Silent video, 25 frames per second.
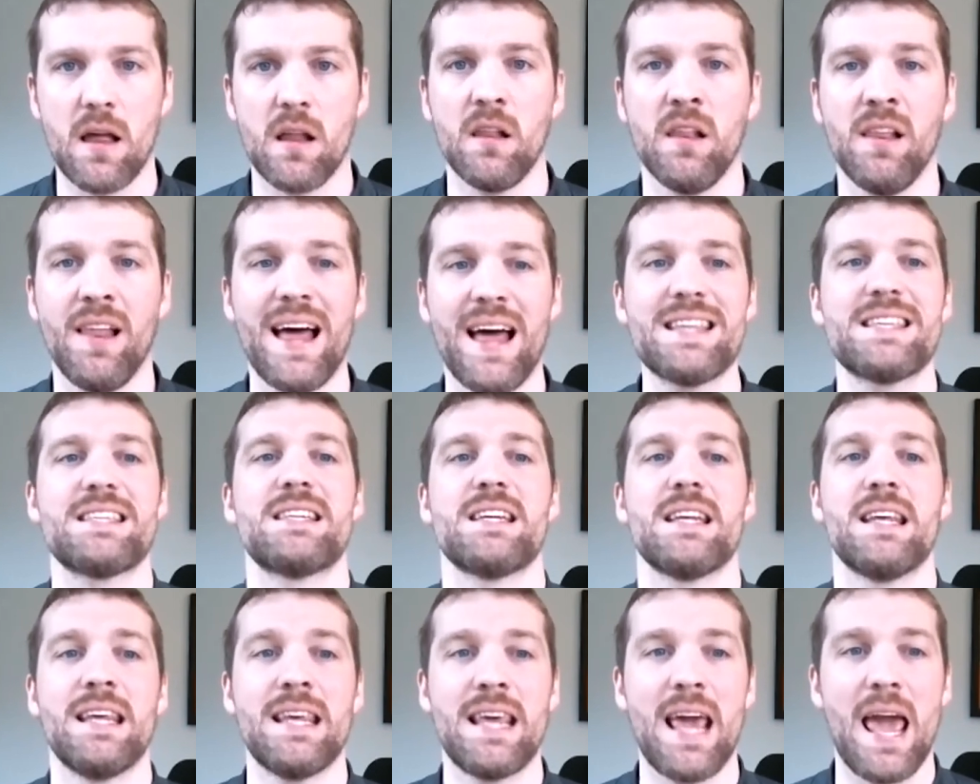
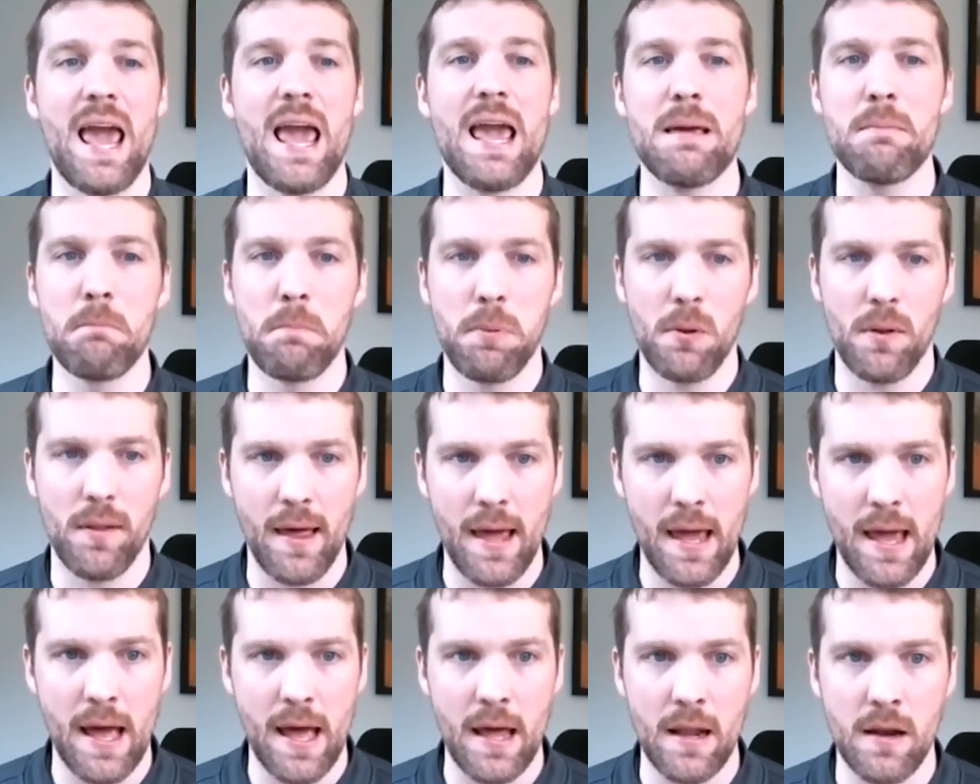let's game
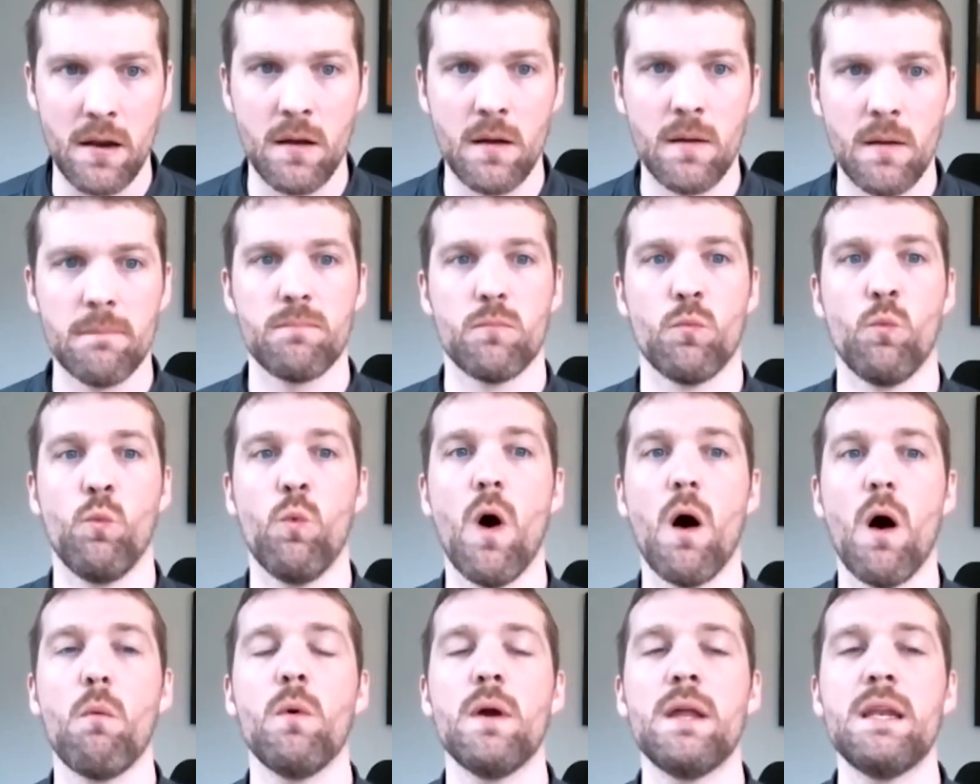plan
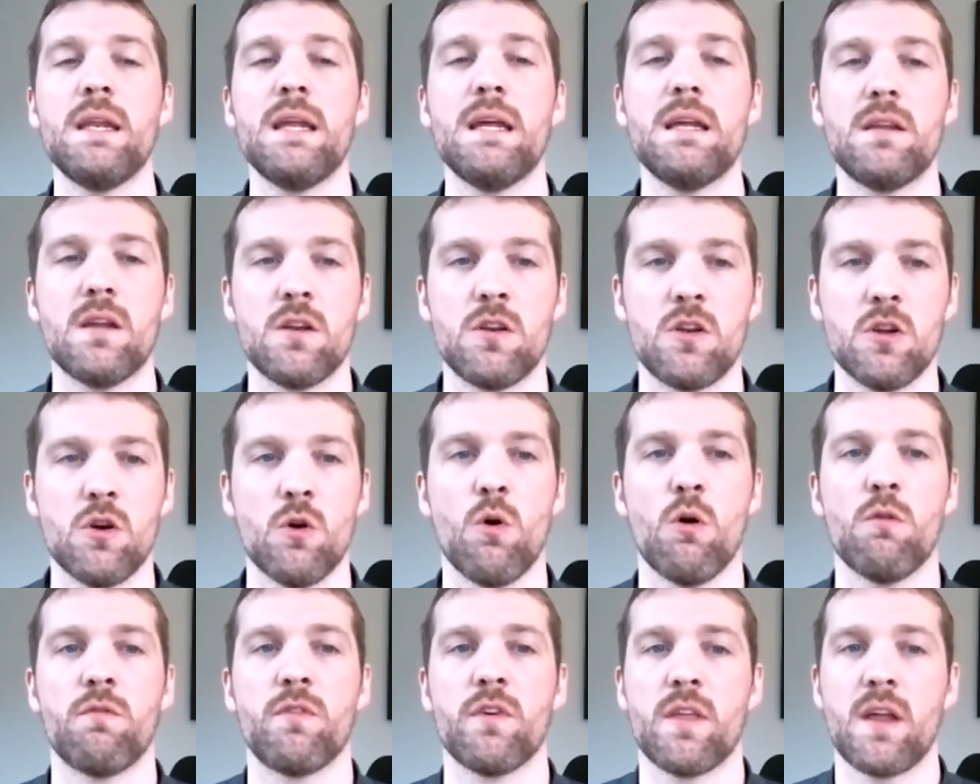what we need to do
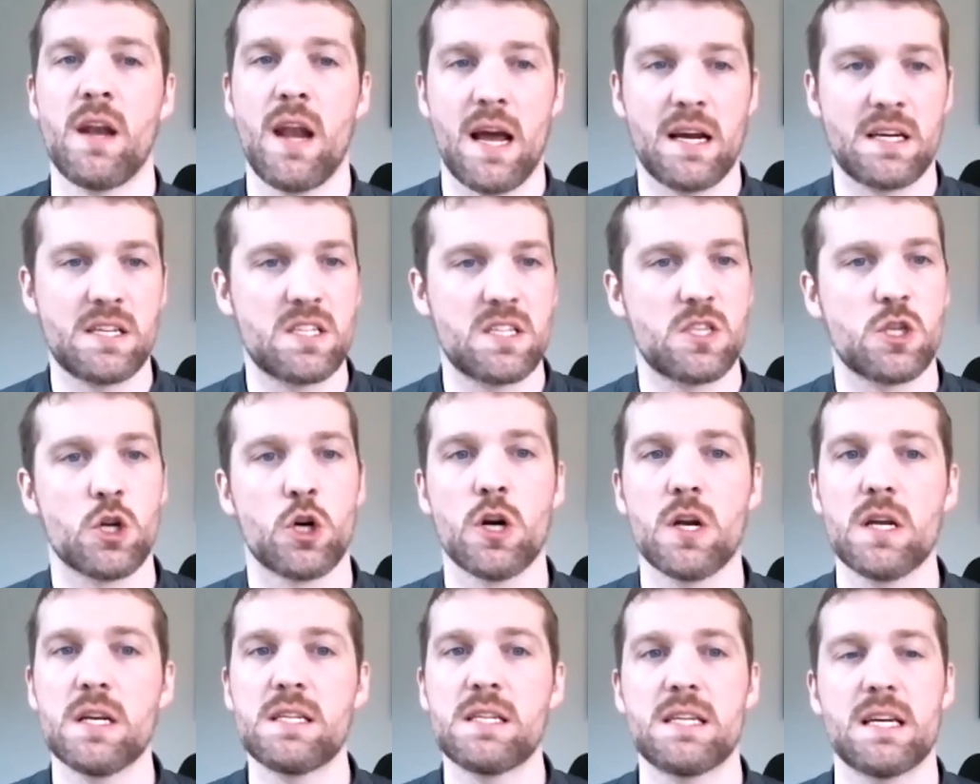over the next
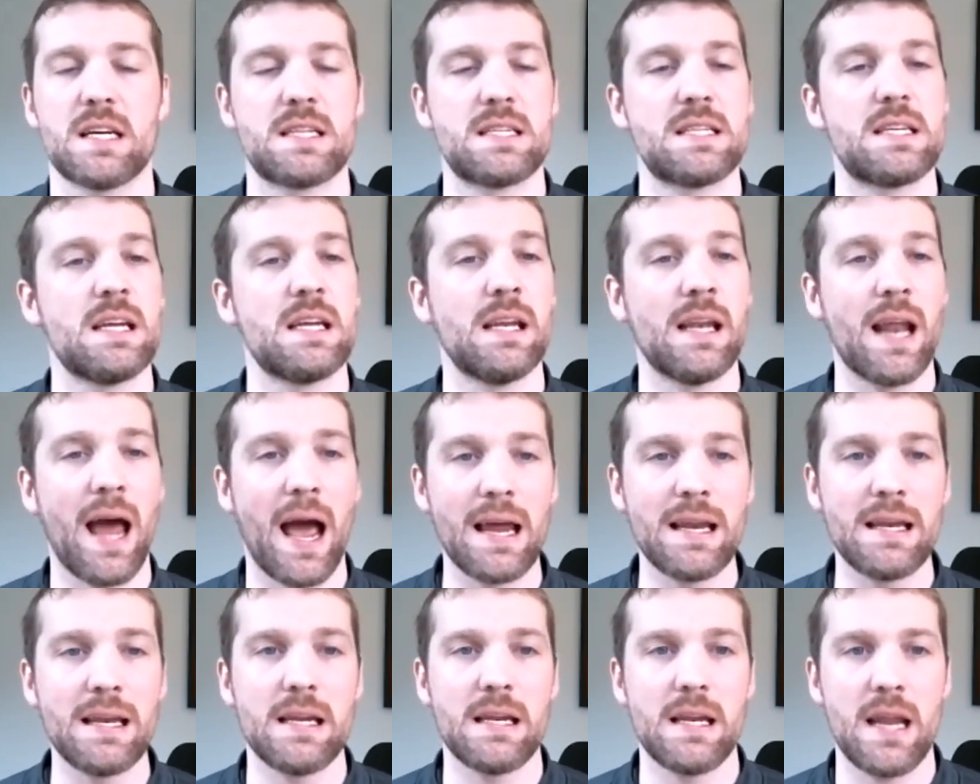30, 60,
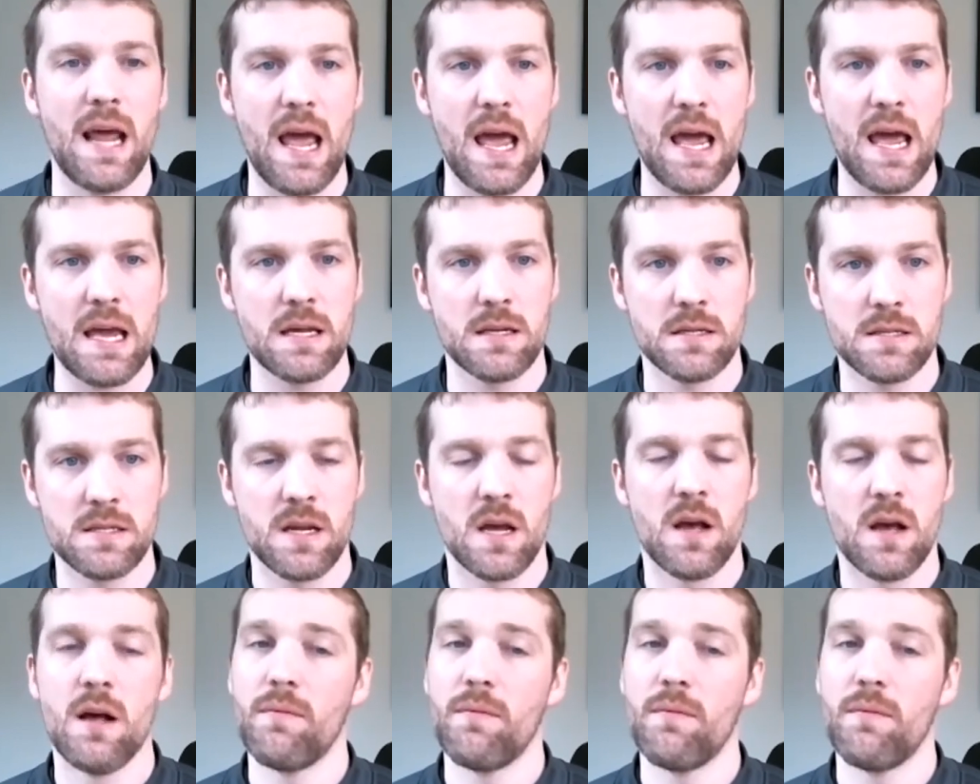90 days.